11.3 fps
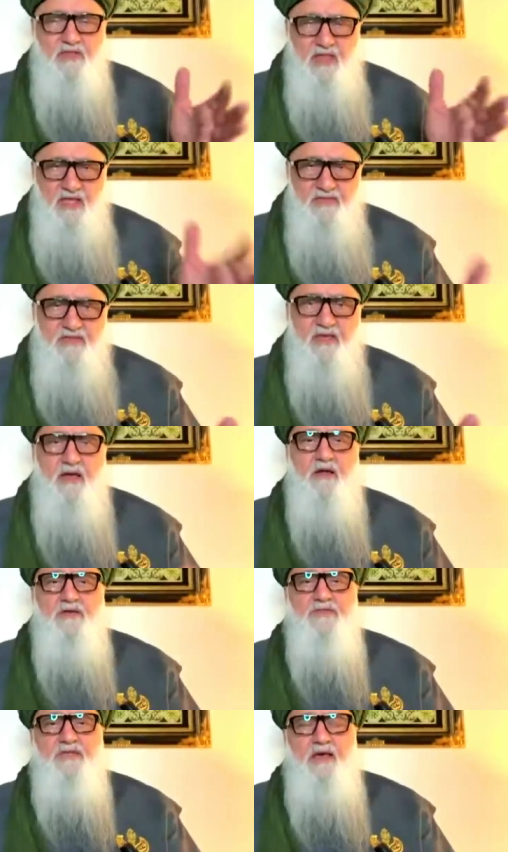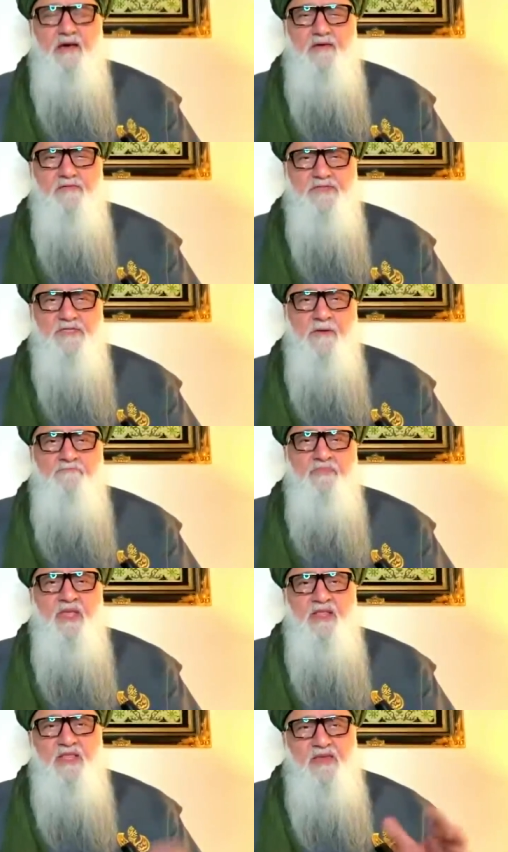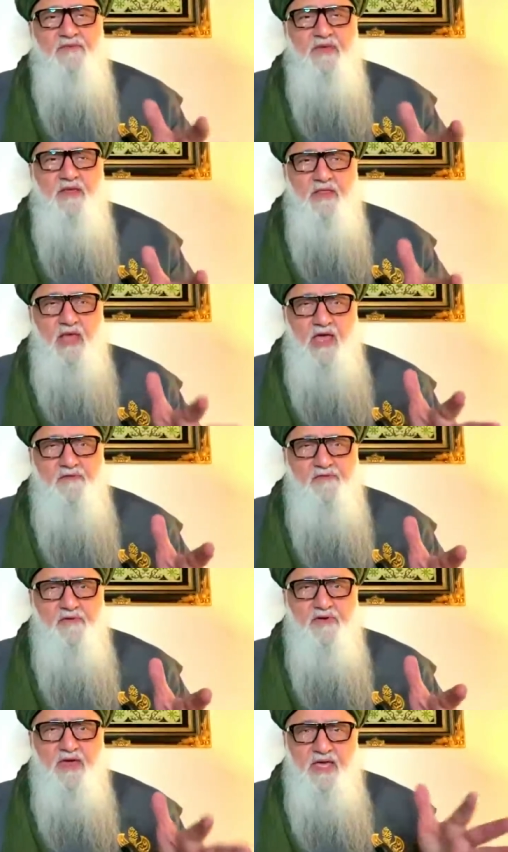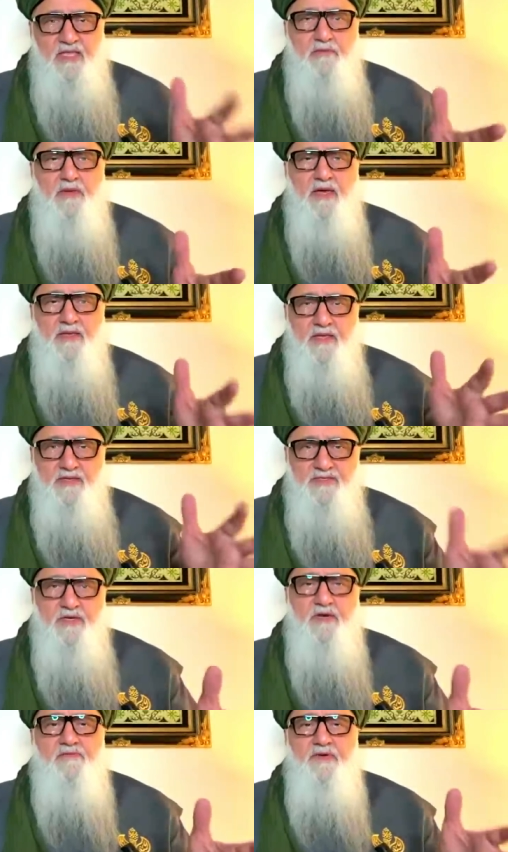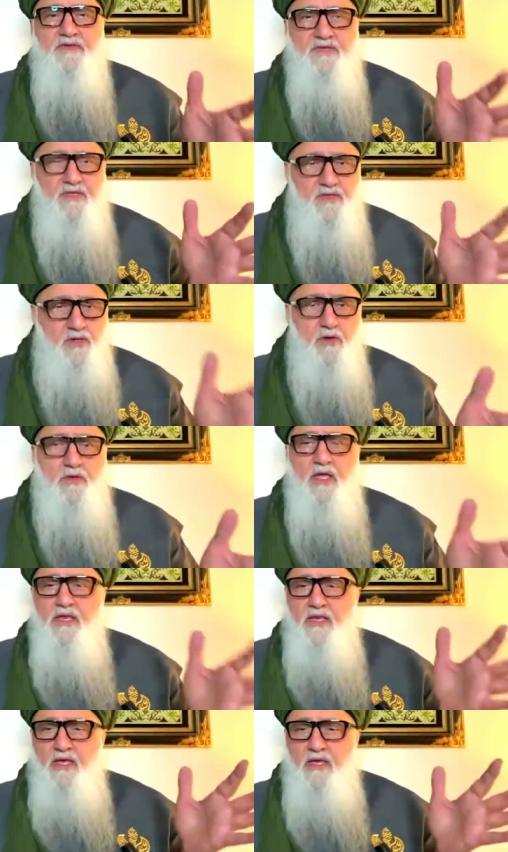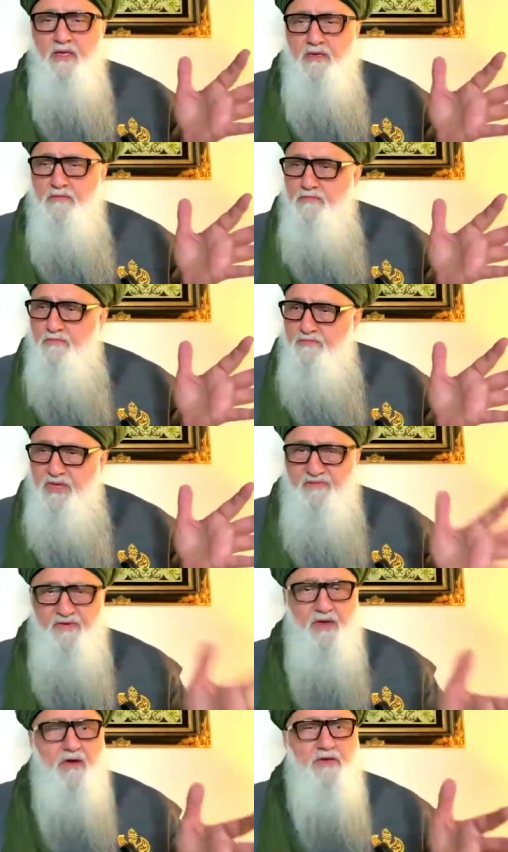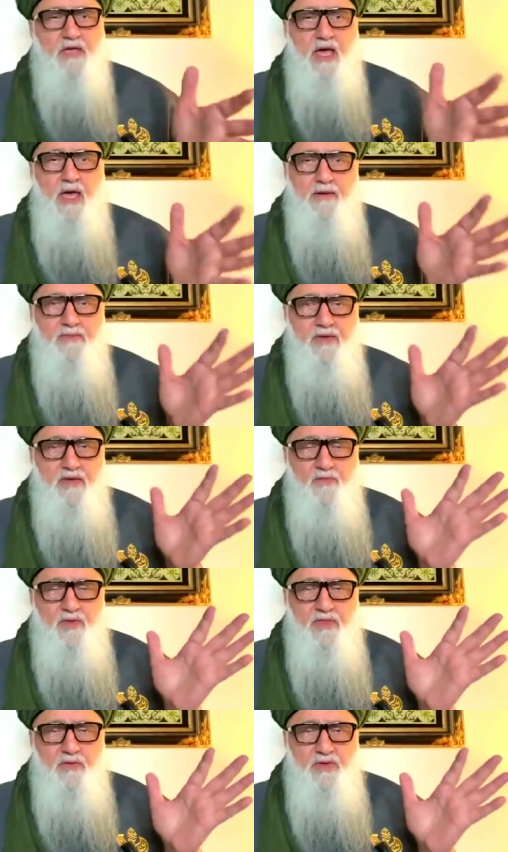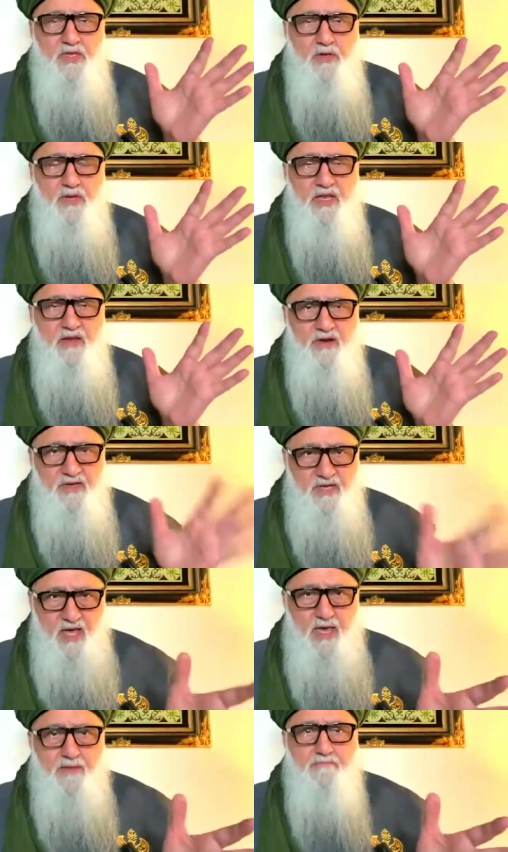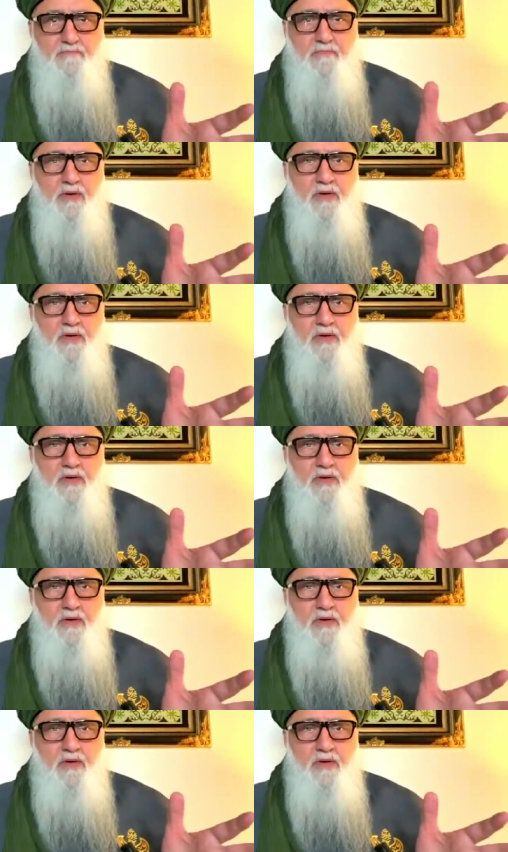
cleansing ourselves, leaving a life of khidmat and service and donating and giving our time, whether we donate our time,